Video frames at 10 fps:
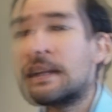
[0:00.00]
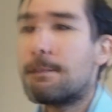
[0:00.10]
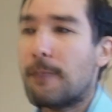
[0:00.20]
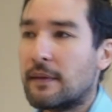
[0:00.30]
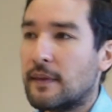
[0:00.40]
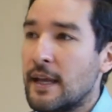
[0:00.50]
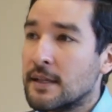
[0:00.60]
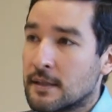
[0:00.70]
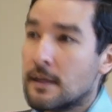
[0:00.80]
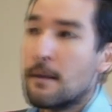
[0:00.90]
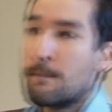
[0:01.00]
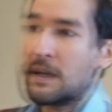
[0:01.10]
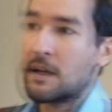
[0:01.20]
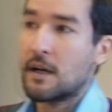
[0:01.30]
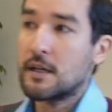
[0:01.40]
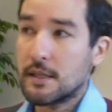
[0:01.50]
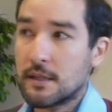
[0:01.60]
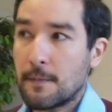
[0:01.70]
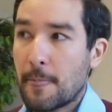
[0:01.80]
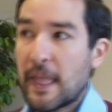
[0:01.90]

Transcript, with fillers: an appendix because